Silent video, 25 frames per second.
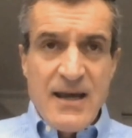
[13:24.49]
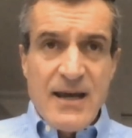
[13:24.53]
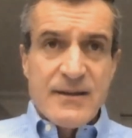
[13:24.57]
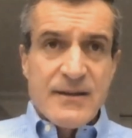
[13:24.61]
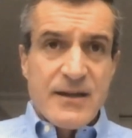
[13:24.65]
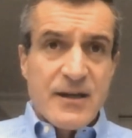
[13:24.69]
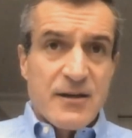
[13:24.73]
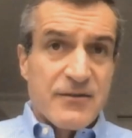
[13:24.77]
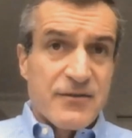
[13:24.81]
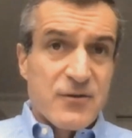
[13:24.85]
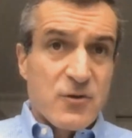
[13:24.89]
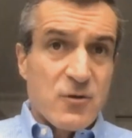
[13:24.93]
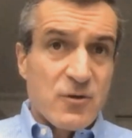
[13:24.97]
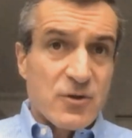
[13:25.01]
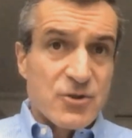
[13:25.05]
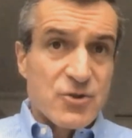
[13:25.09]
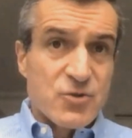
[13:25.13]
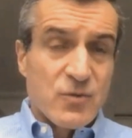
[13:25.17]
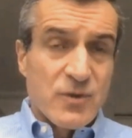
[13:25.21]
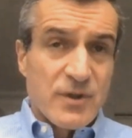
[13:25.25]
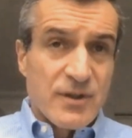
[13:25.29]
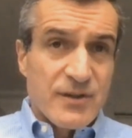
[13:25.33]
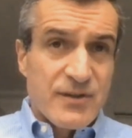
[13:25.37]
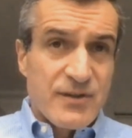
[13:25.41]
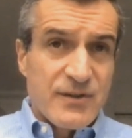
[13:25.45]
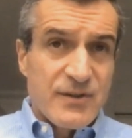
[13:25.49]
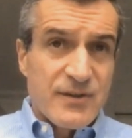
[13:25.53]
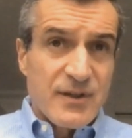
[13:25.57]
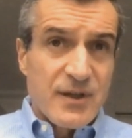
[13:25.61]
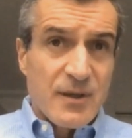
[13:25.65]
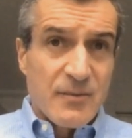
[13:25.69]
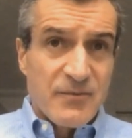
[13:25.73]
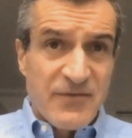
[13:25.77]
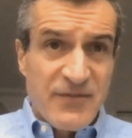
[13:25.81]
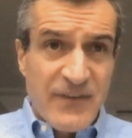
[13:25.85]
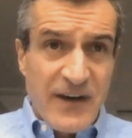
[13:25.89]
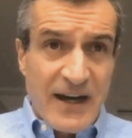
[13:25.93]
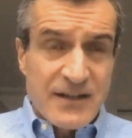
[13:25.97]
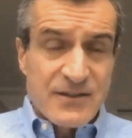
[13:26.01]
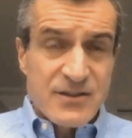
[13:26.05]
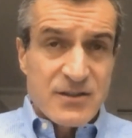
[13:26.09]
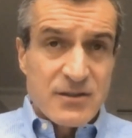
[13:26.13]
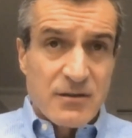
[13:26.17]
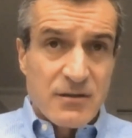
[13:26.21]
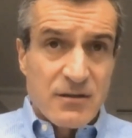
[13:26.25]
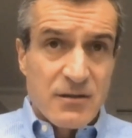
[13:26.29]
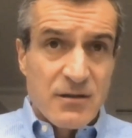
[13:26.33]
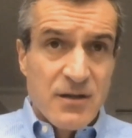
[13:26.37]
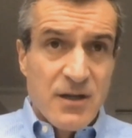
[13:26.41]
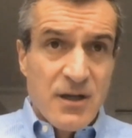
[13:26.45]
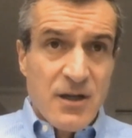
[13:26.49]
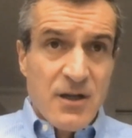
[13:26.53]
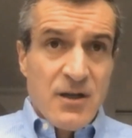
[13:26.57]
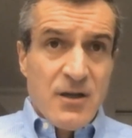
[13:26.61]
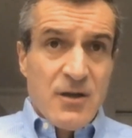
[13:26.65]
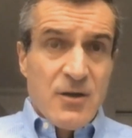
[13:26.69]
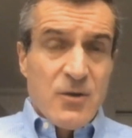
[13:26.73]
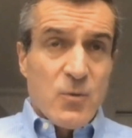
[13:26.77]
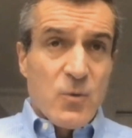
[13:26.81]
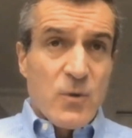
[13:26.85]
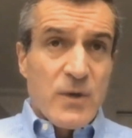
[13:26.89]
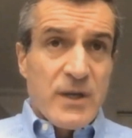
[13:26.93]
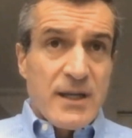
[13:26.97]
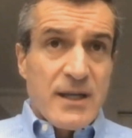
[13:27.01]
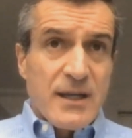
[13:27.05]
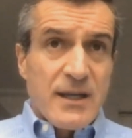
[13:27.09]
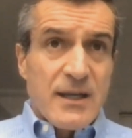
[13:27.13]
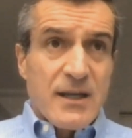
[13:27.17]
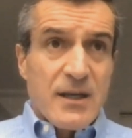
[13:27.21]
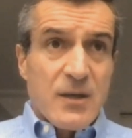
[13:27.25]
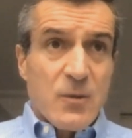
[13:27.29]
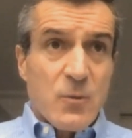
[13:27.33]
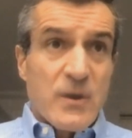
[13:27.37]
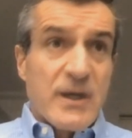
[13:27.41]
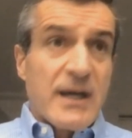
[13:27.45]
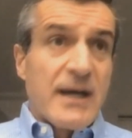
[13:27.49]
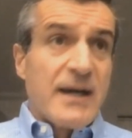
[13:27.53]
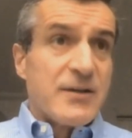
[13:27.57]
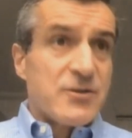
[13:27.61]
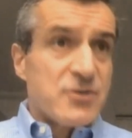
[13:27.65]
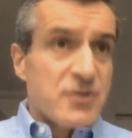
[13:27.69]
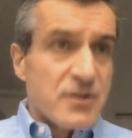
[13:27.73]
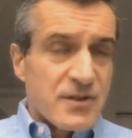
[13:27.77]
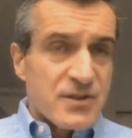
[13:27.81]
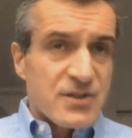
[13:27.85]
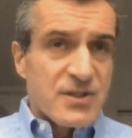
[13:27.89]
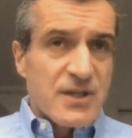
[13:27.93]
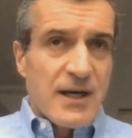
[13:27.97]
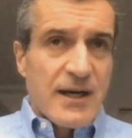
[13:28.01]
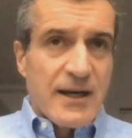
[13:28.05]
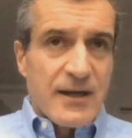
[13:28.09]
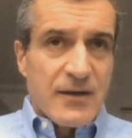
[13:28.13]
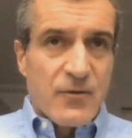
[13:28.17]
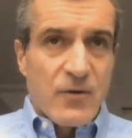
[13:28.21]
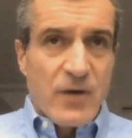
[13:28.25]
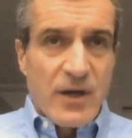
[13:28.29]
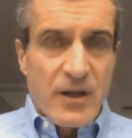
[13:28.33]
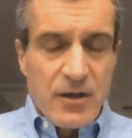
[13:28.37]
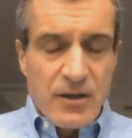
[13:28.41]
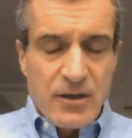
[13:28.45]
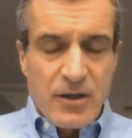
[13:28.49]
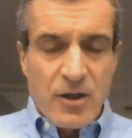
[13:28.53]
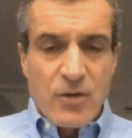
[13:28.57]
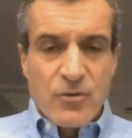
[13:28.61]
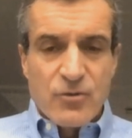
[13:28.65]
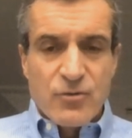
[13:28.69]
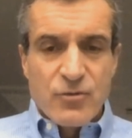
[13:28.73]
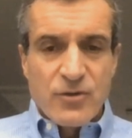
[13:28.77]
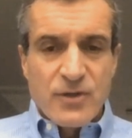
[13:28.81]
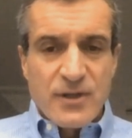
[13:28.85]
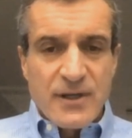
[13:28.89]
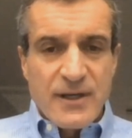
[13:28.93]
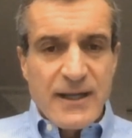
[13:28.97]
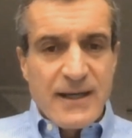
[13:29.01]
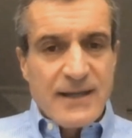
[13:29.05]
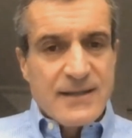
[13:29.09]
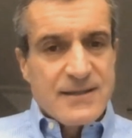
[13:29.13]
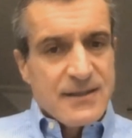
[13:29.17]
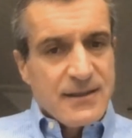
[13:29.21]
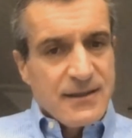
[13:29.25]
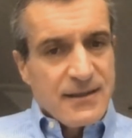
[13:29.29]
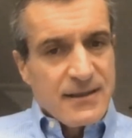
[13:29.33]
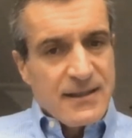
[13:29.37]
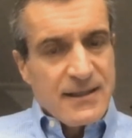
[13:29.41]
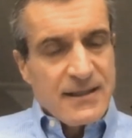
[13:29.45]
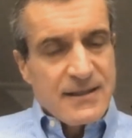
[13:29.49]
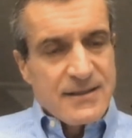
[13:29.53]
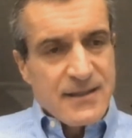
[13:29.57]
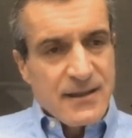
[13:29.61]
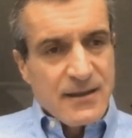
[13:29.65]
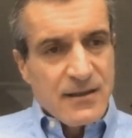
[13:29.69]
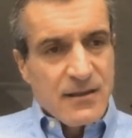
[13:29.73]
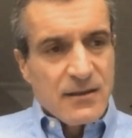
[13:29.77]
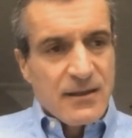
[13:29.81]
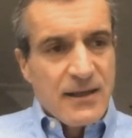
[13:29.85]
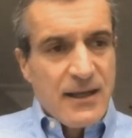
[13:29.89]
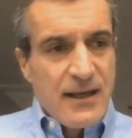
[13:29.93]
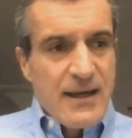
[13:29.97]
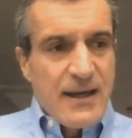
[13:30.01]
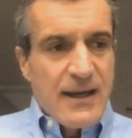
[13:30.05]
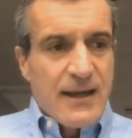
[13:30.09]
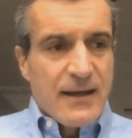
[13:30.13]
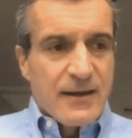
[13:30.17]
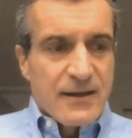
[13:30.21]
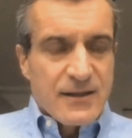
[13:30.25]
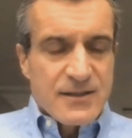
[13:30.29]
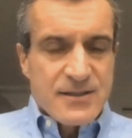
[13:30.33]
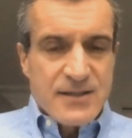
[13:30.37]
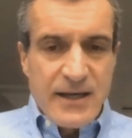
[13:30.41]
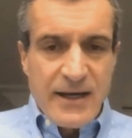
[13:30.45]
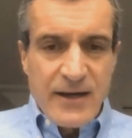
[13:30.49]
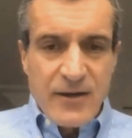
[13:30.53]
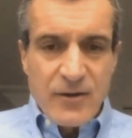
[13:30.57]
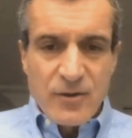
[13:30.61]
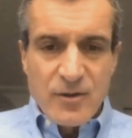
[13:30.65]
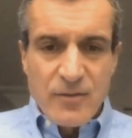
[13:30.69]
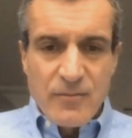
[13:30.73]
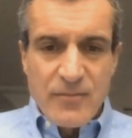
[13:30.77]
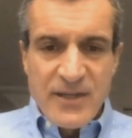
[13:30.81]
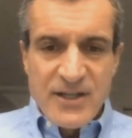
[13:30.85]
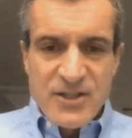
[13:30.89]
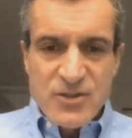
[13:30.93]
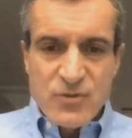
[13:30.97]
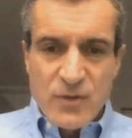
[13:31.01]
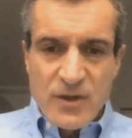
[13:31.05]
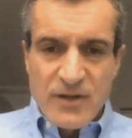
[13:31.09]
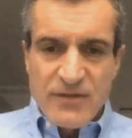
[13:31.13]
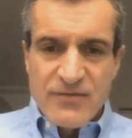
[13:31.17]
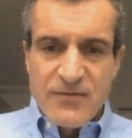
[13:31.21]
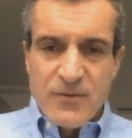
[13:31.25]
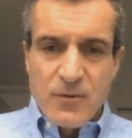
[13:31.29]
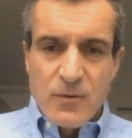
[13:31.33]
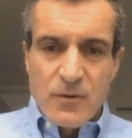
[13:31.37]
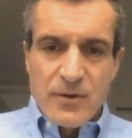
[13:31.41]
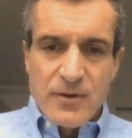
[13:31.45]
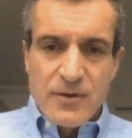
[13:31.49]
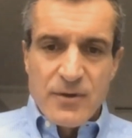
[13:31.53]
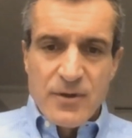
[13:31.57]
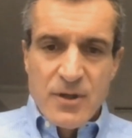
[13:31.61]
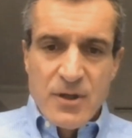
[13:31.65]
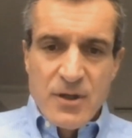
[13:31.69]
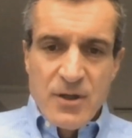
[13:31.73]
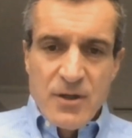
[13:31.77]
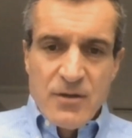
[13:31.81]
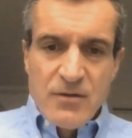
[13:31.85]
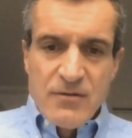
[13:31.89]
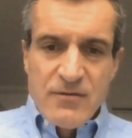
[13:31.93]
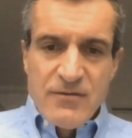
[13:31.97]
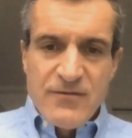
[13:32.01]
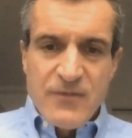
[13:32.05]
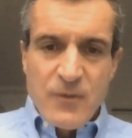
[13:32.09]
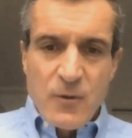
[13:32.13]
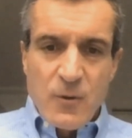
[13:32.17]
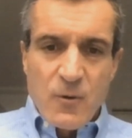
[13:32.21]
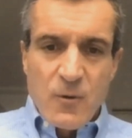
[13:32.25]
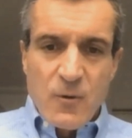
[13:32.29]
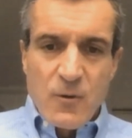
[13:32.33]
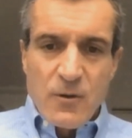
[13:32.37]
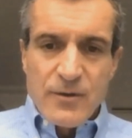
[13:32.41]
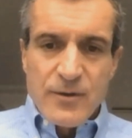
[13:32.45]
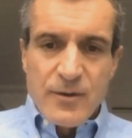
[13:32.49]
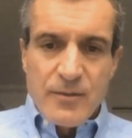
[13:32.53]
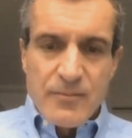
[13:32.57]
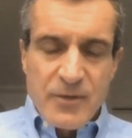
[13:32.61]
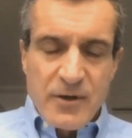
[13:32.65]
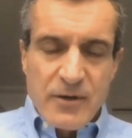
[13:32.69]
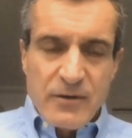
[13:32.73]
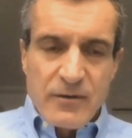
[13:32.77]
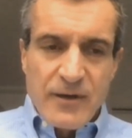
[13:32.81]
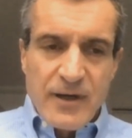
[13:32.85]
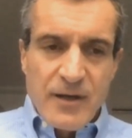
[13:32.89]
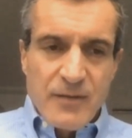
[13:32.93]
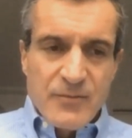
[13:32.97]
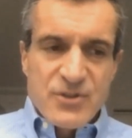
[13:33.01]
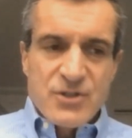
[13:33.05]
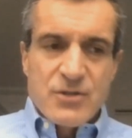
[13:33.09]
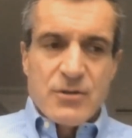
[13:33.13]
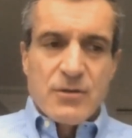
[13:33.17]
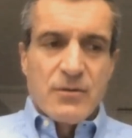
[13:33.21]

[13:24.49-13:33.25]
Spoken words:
And then, of course, with the Lymfactin, we're going to go through the data in detail and decide on the best way forward for the program.